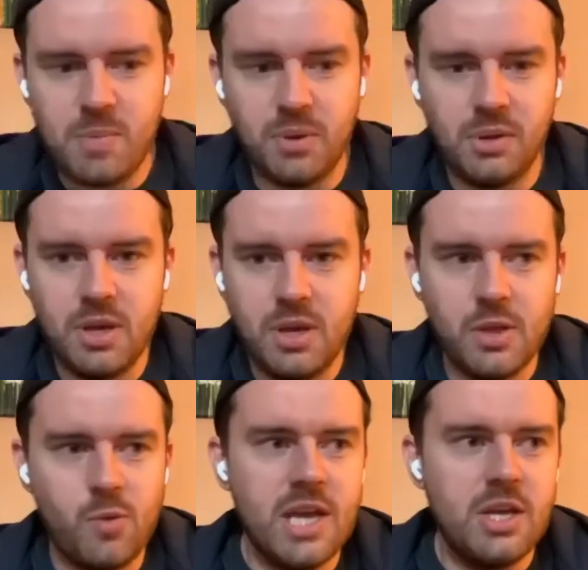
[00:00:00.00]
people.
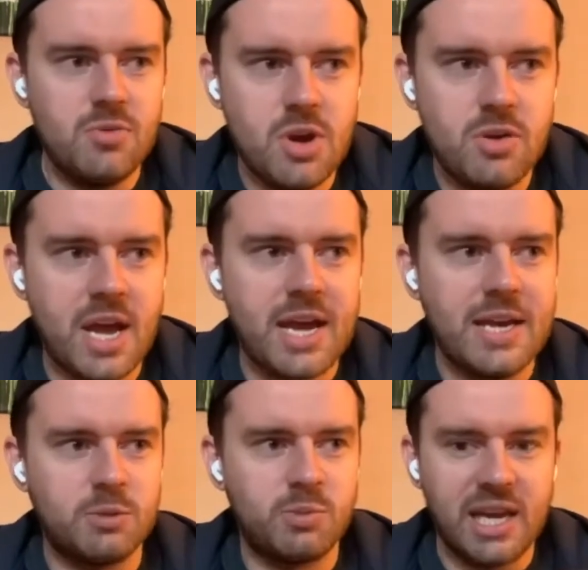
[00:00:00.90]
And the way you know that
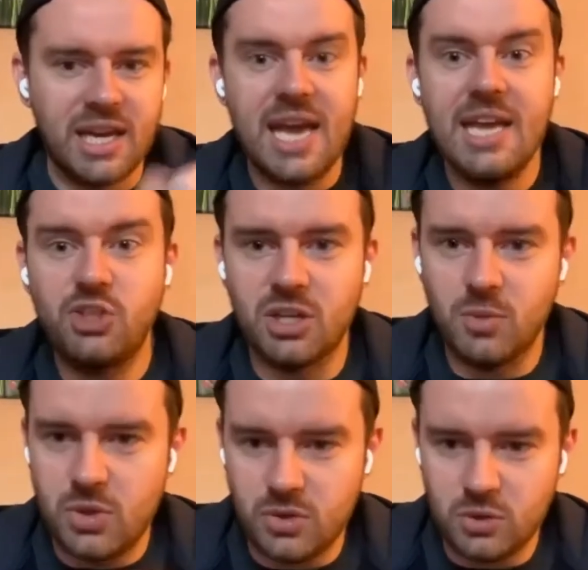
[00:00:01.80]
is by
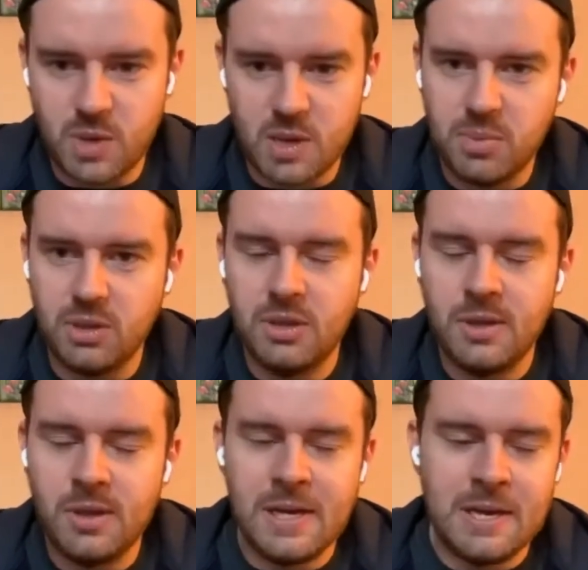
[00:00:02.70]
engaging with those people.
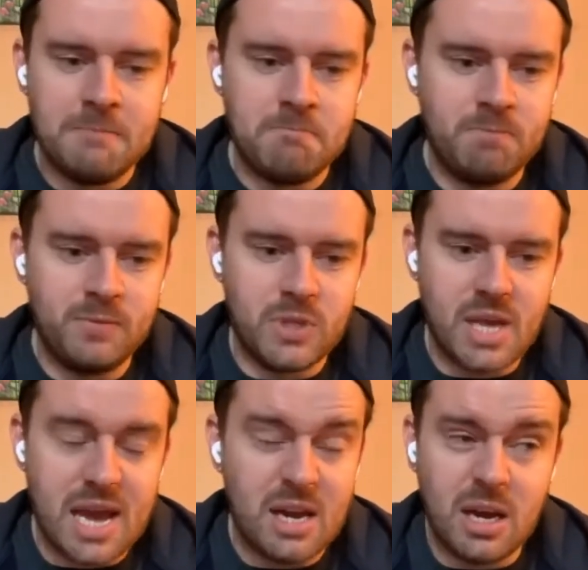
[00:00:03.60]

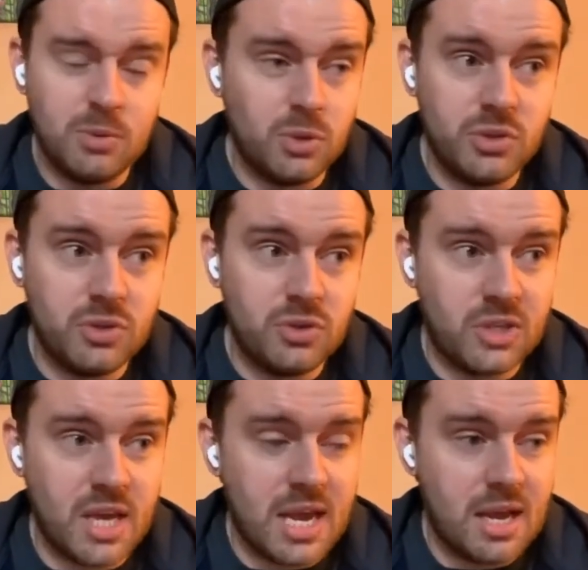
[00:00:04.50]
So yeah, I would also
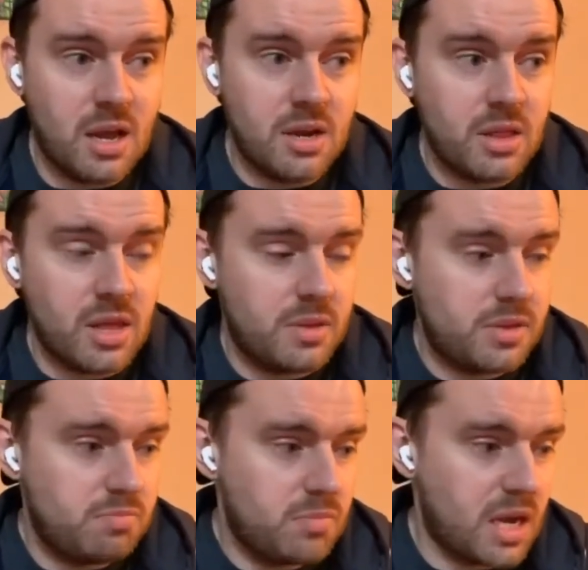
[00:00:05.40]
say another
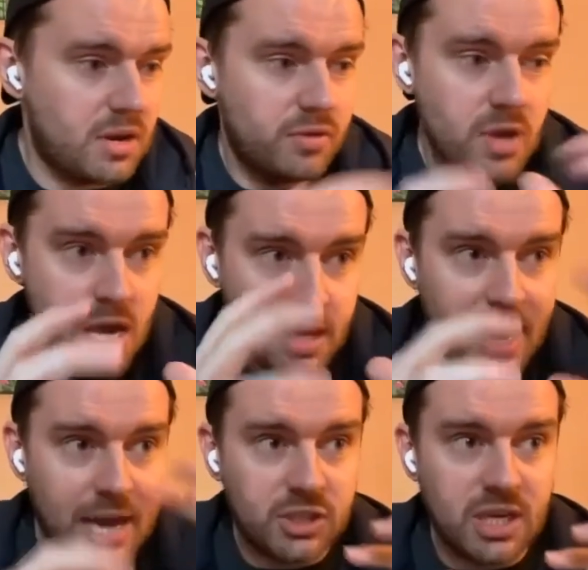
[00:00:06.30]
kind of
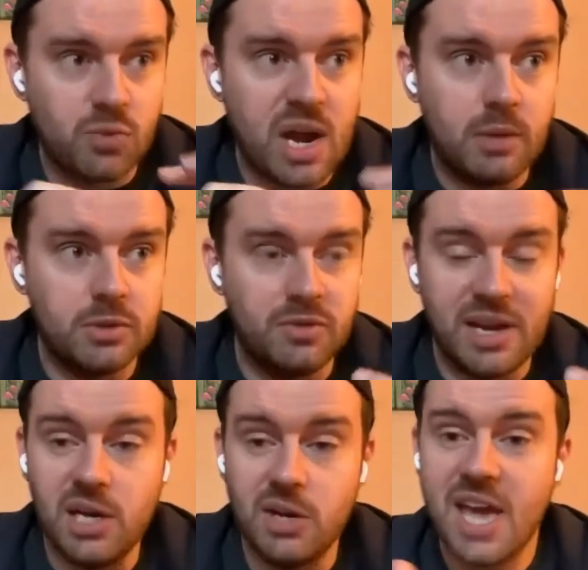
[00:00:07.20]
the hashtag realms of
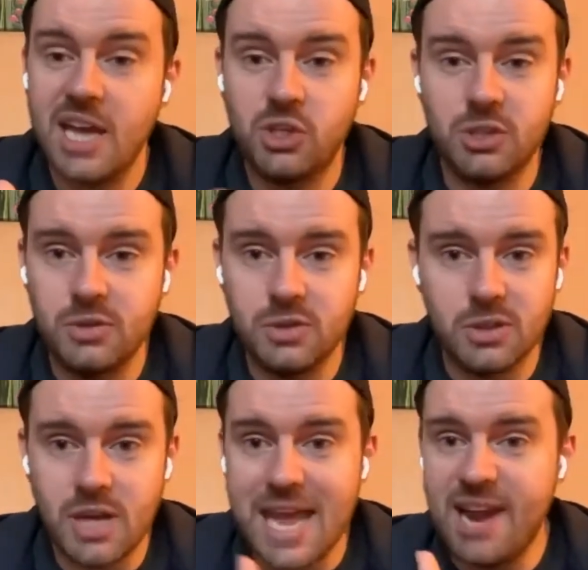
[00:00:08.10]
like
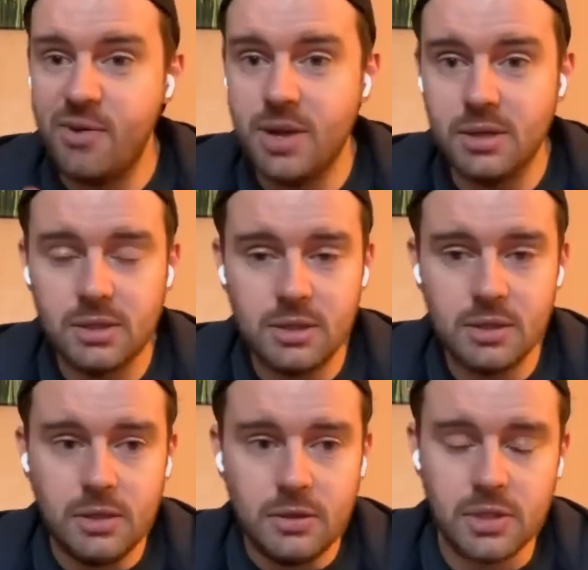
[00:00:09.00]
locations and areas
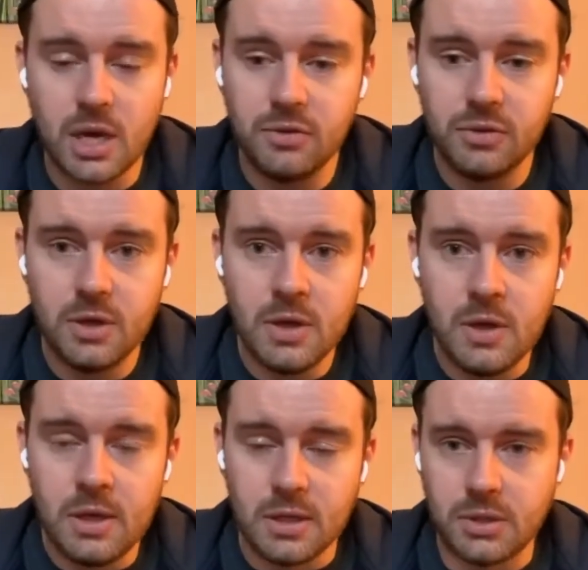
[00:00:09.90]
and stuff
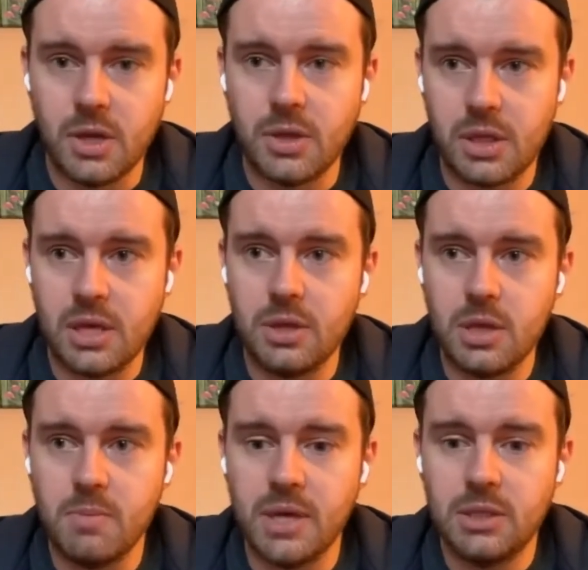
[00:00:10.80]
is another thing
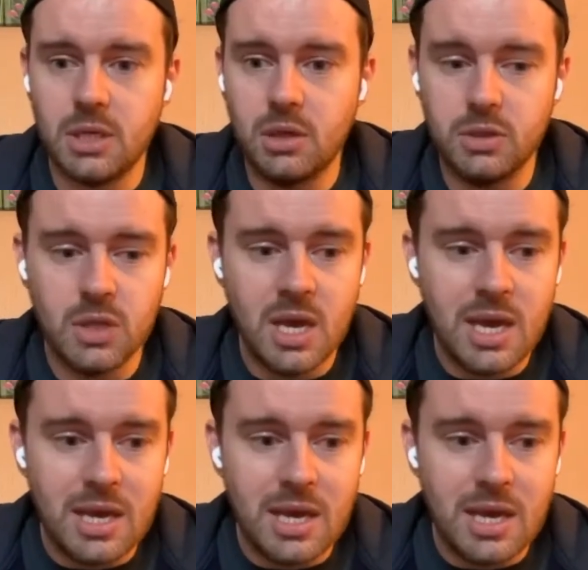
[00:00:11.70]
that you might do, because